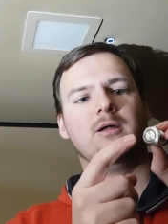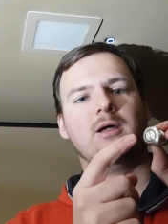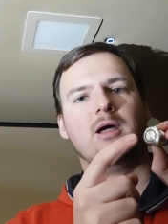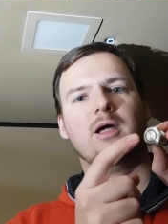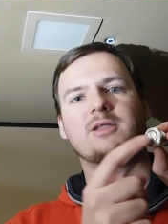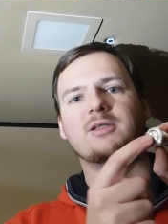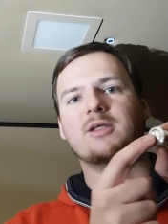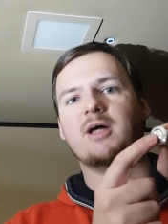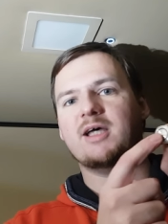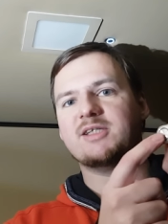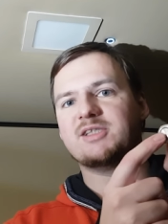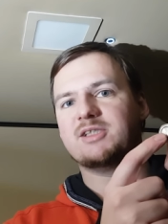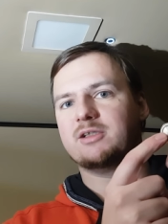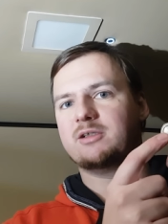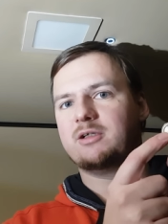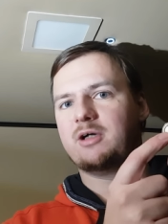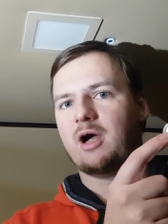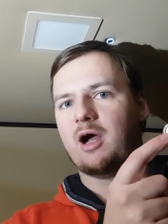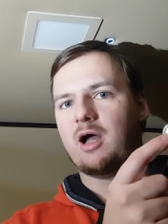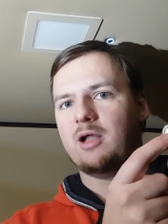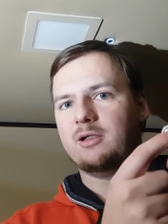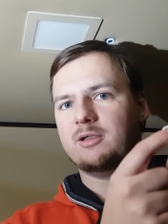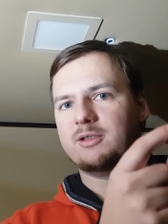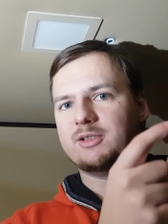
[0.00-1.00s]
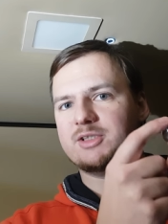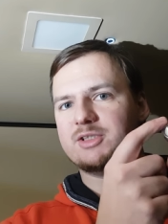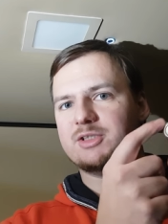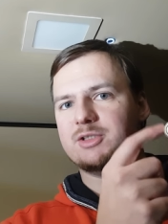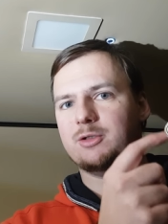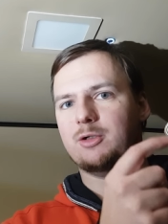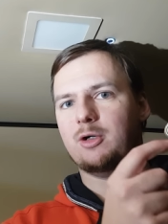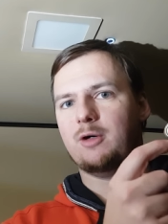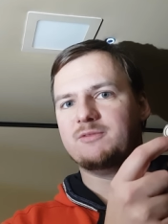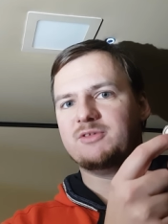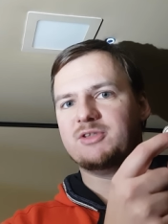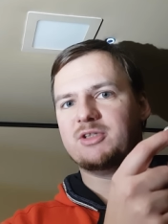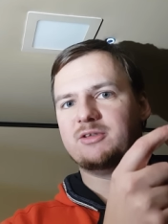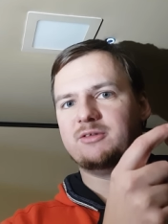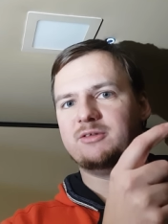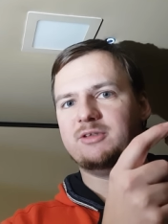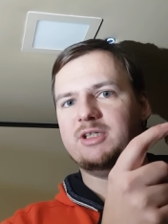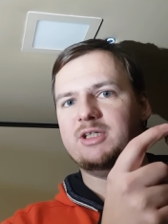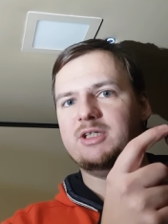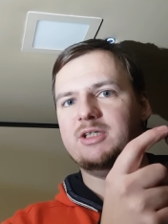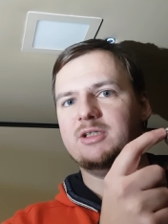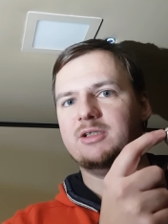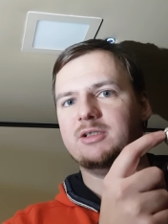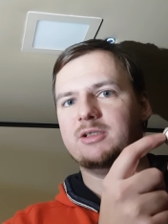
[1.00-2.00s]
another colors of the
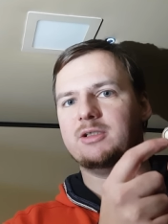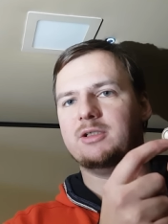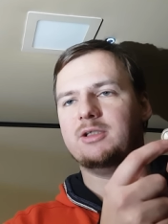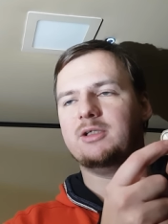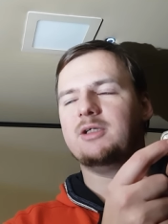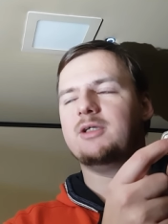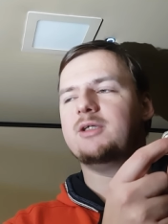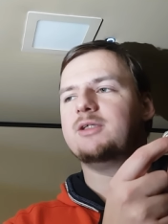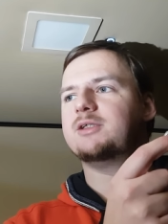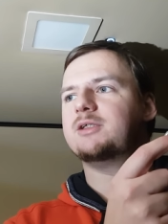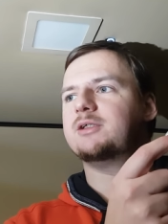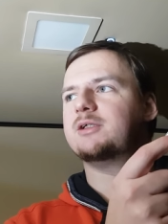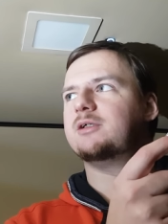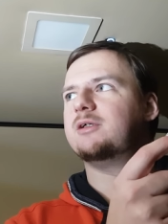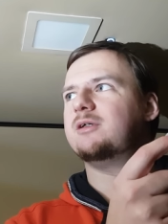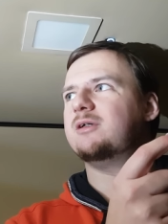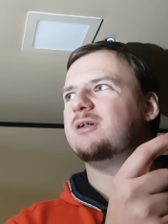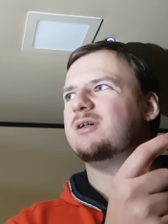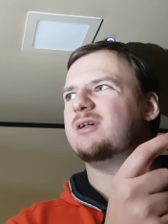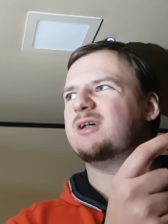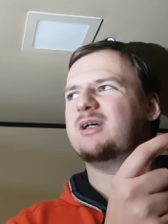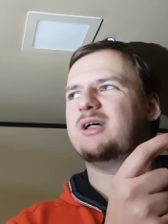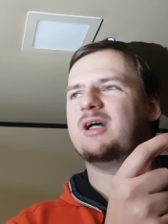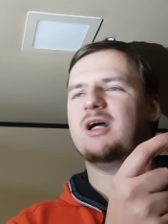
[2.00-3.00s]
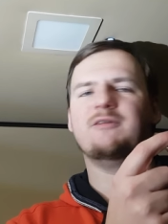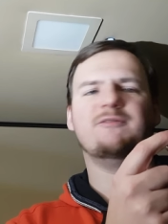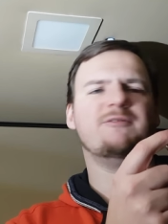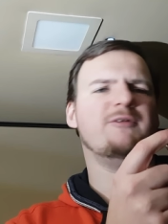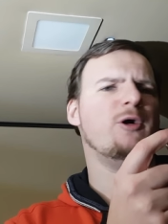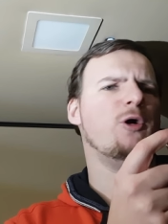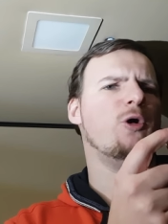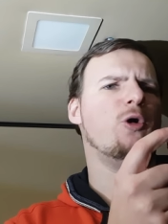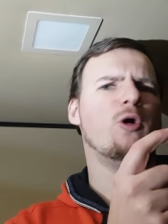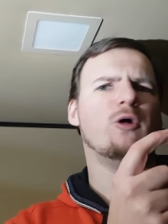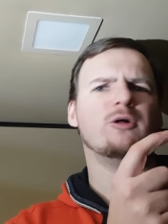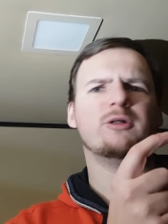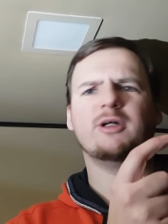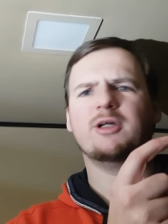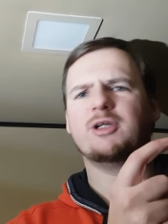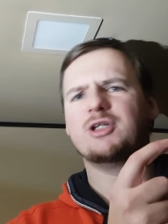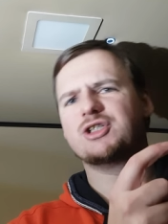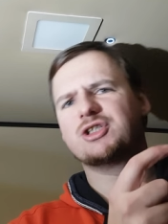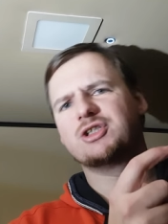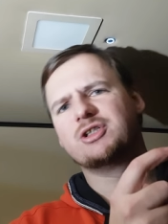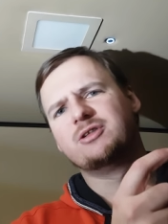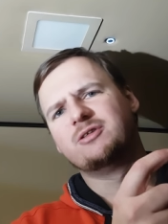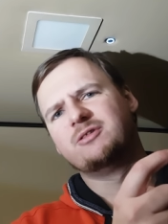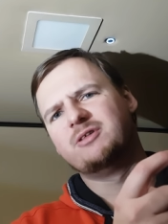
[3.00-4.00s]
ring it uh, have
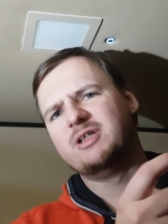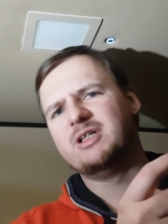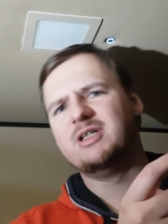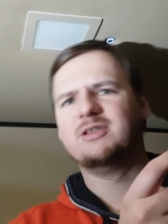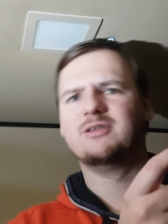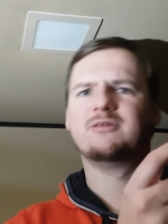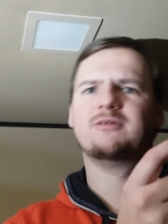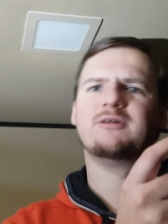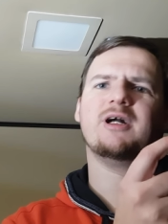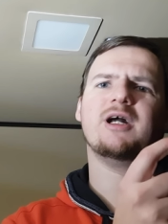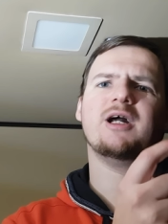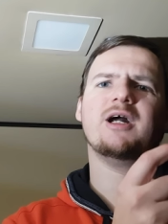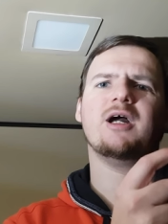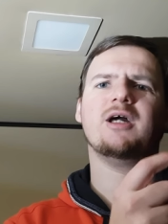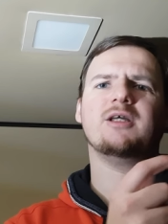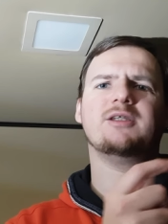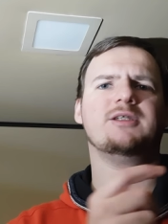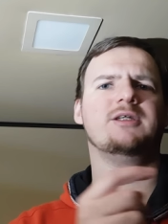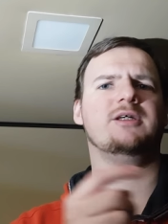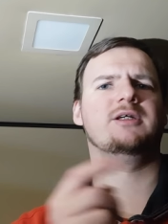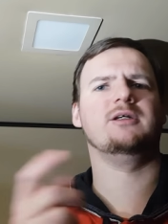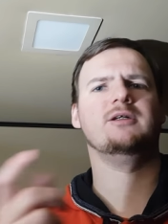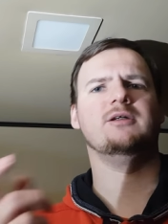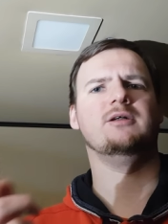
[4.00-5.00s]
orange green red